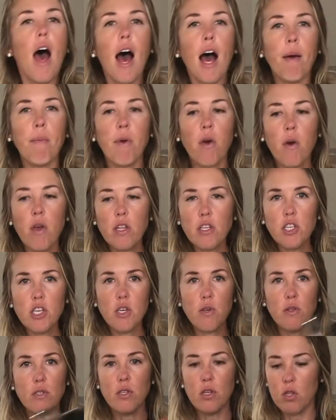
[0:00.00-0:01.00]
I'm going to
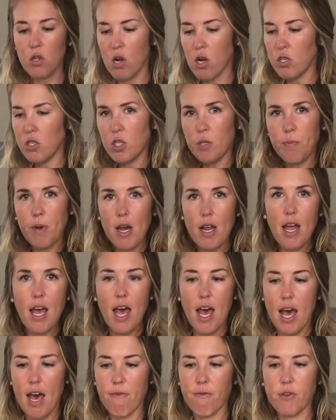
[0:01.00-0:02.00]
use the largest pot I
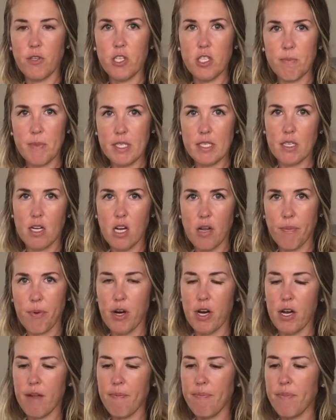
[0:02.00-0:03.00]
have, which is my stock
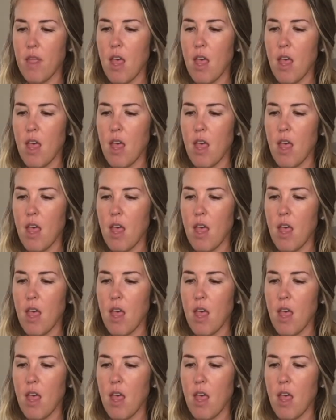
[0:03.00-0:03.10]
pot.